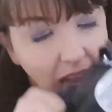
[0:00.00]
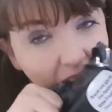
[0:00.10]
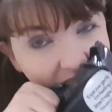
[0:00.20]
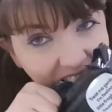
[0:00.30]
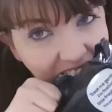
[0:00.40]

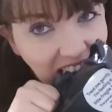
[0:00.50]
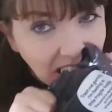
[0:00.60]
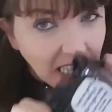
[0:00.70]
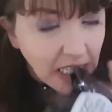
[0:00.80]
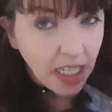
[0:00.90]
I
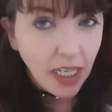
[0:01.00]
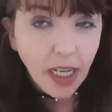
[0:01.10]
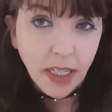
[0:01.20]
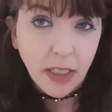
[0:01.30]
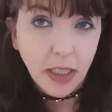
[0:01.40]

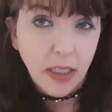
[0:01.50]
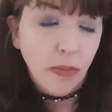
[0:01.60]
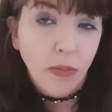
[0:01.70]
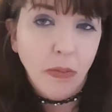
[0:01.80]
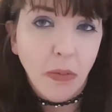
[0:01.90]
just
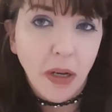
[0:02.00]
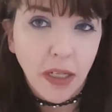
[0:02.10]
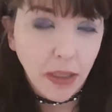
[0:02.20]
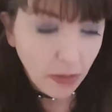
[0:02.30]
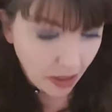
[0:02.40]
want
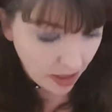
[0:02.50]
to